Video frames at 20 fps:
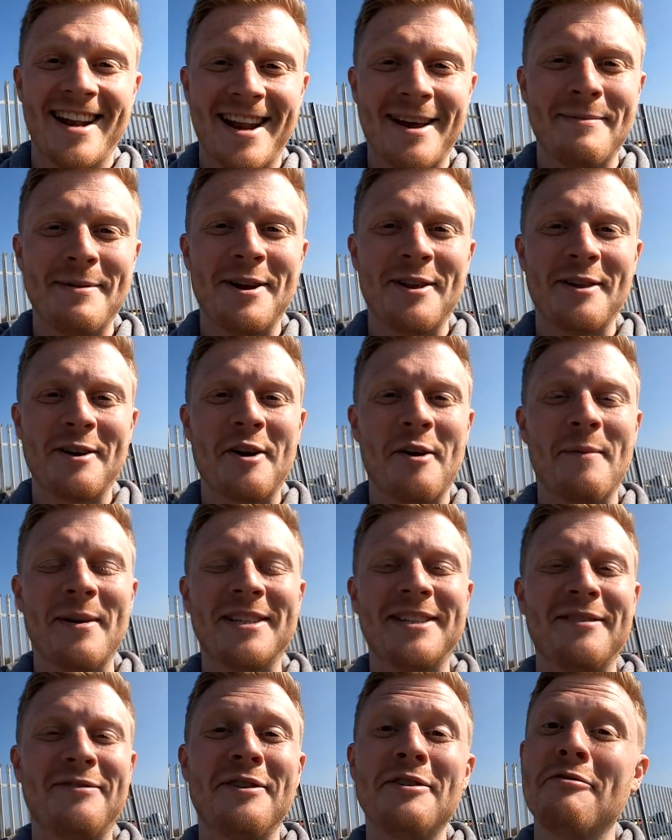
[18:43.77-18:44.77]
Let me know in the
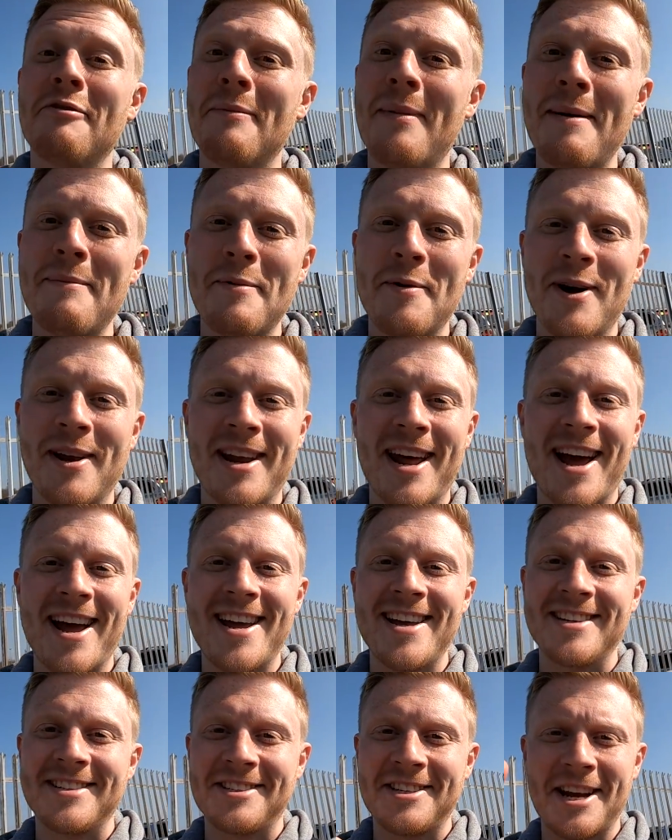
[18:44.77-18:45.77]
comments if you remember where
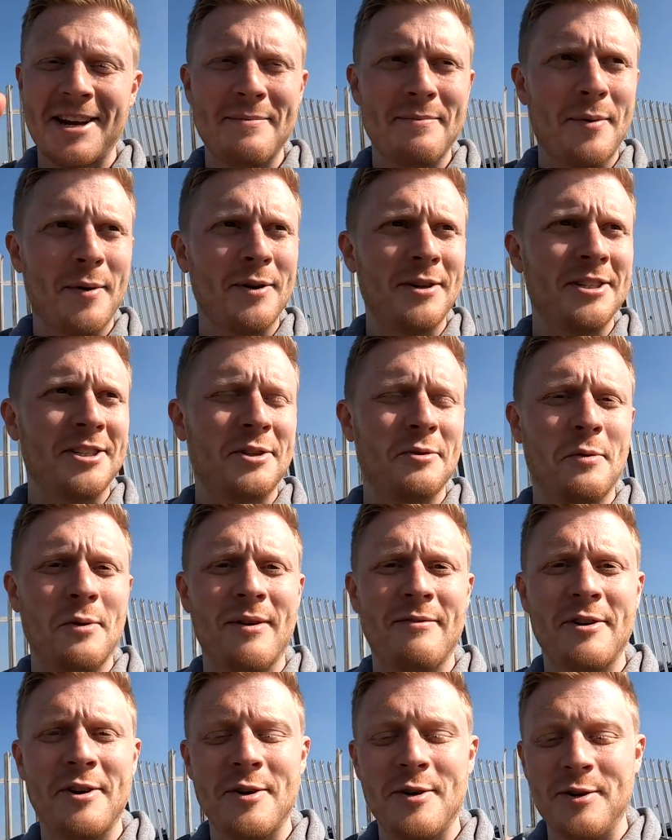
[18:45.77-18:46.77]
that is. 10 points to
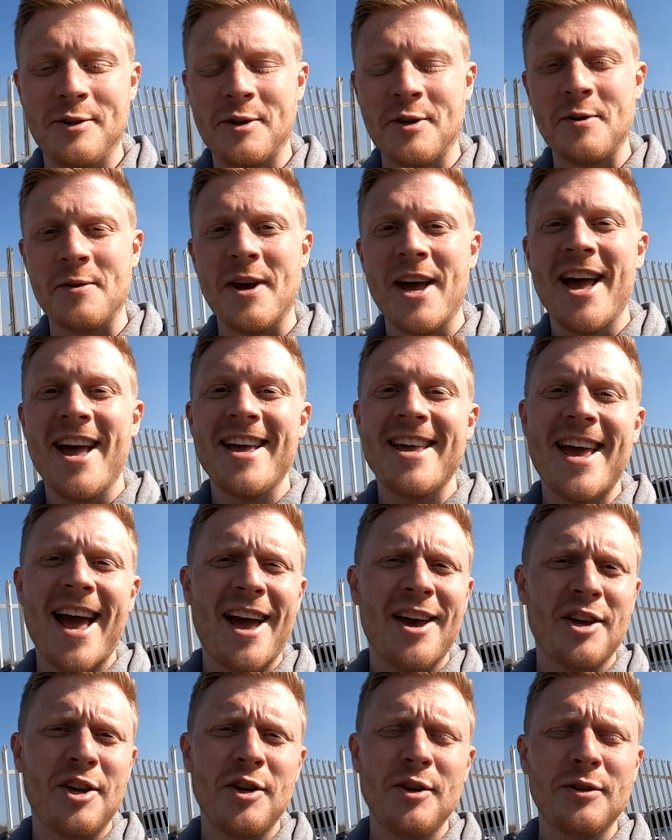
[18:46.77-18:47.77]
all of you who do.
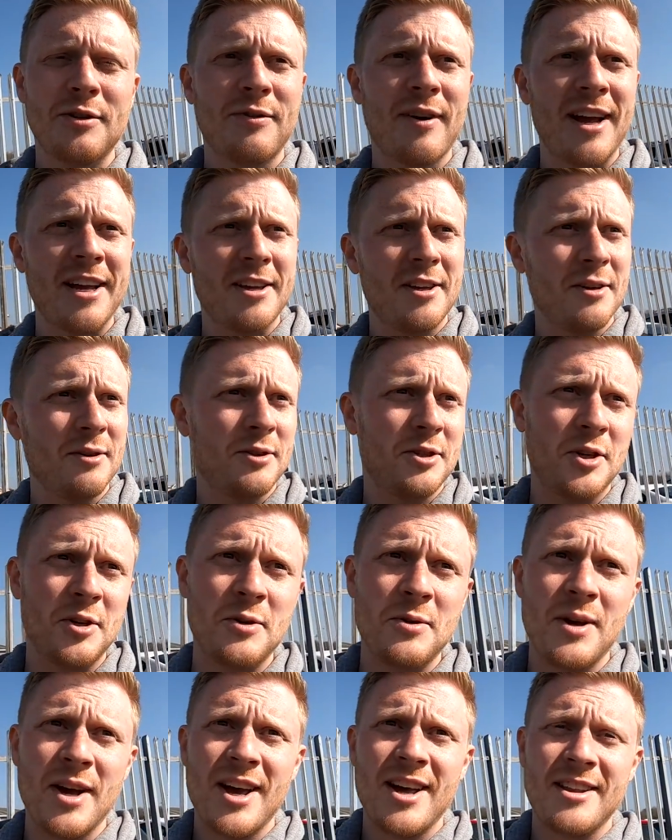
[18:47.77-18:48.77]
Yeah, a huge thank you
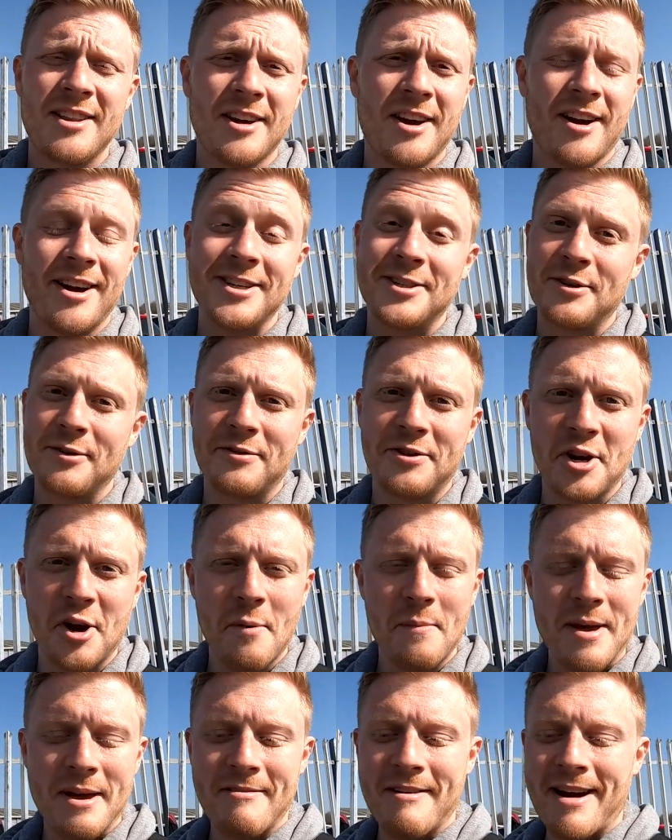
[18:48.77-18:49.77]
to the guys who have
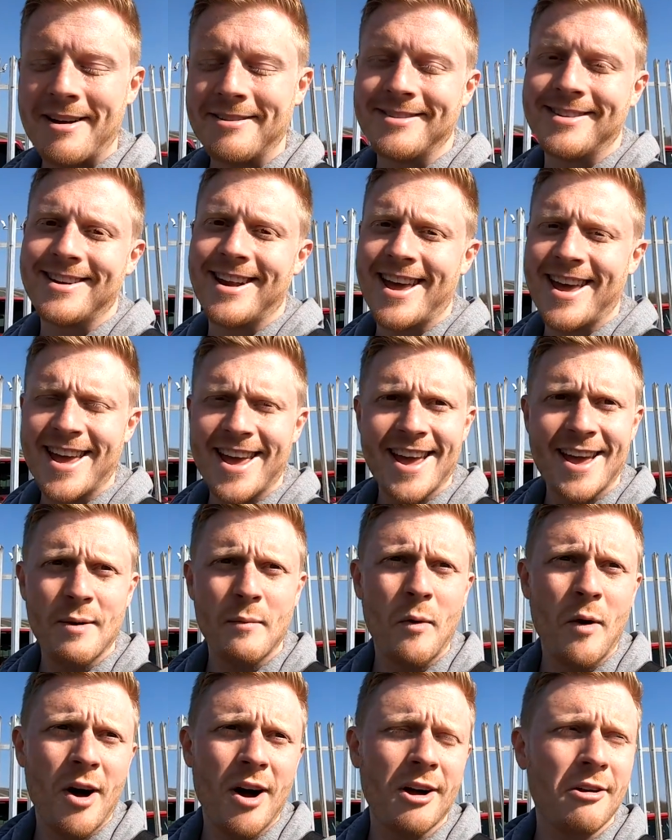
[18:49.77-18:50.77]
shown me around today
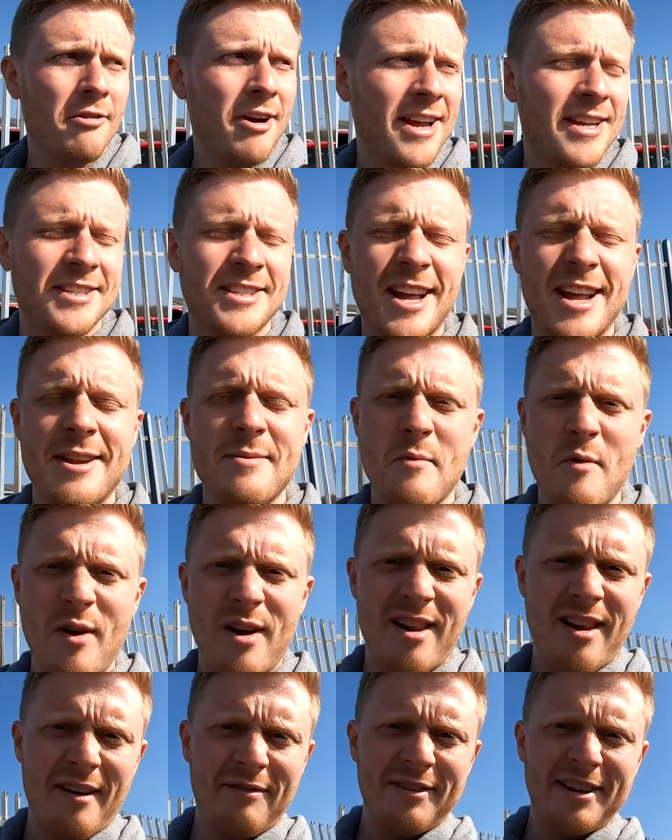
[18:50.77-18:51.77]
here. What a great stadium.
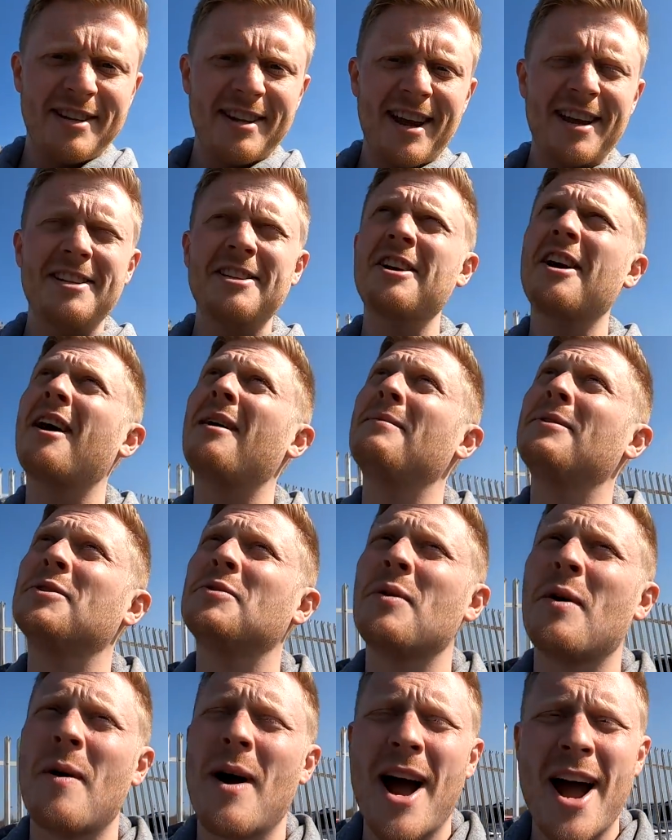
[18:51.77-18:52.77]
What a lovely day to come
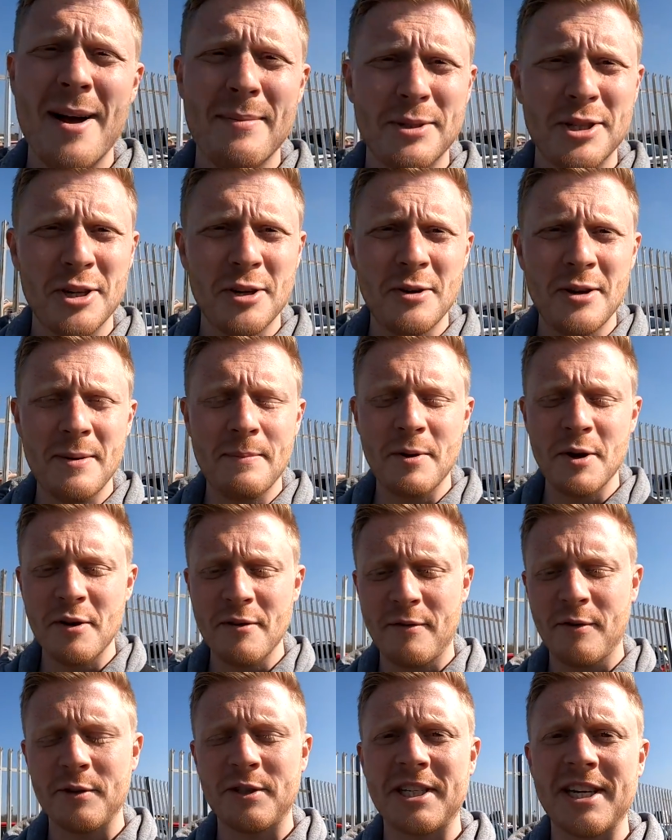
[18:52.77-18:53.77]
as well. Absolutely
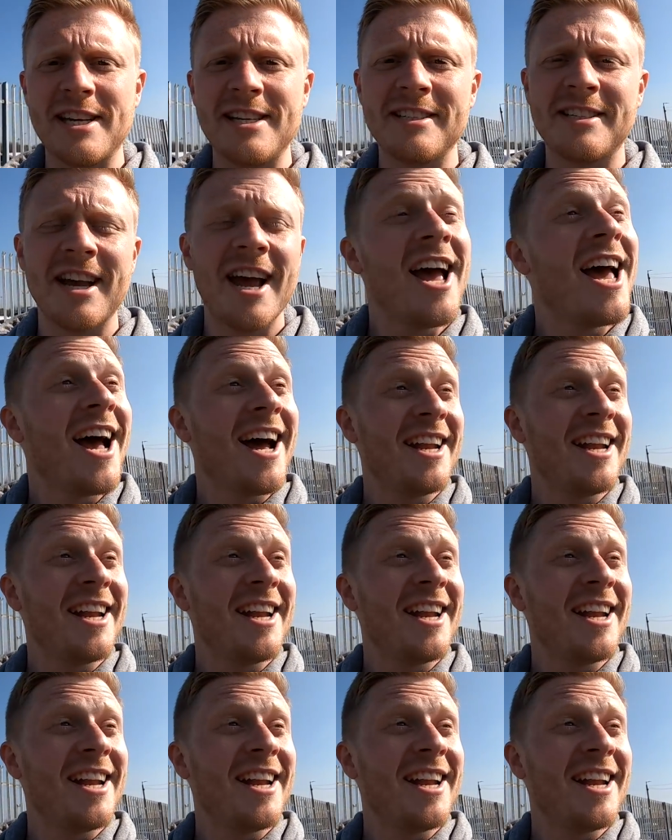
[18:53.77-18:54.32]
beautiful scenes.